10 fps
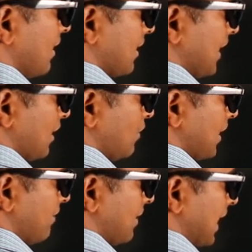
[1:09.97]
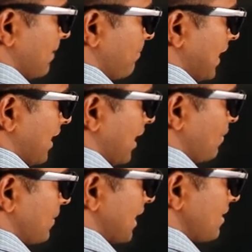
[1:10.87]
then only we can bring
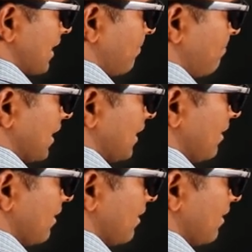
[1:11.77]
down this number.